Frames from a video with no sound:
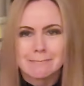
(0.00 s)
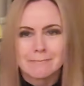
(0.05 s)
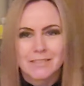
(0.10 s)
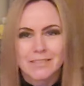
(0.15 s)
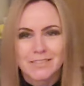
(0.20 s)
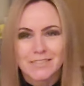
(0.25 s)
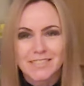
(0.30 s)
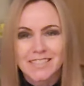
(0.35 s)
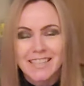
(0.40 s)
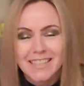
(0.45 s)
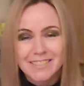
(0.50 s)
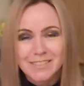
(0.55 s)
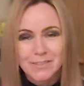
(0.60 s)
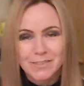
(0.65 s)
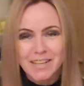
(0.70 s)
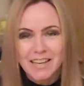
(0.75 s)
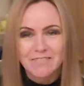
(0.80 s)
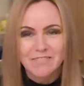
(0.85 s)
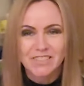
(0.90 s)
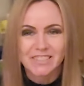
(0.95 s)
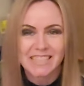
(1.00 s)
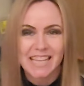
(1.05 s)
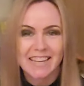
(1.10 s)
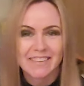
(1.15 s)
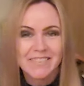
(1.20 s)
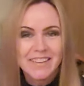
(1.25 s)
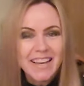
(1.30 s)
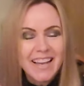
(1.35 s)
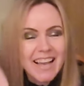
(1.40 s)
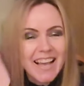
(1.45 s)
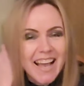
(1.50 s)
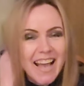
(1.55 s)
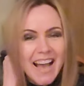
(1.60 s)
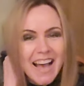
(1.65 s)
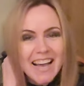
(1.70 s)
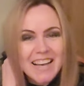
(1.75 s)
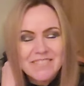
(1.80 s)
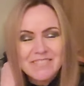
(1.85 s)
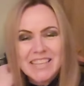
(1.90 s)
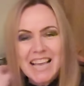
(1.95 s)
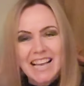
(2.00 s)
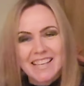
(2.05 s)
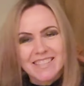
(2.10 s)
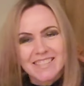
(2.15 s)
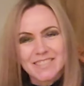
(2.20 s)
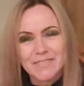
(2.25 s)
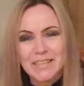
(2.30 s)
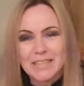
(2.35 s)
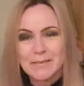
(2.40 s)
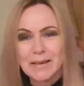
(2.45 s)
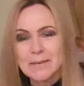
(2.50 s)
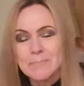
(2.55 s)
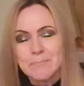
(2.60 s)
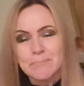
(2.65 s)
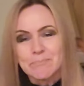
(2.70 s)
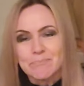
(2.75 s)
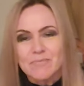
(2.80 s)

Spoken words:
gosh, it's all going wrong now. Back to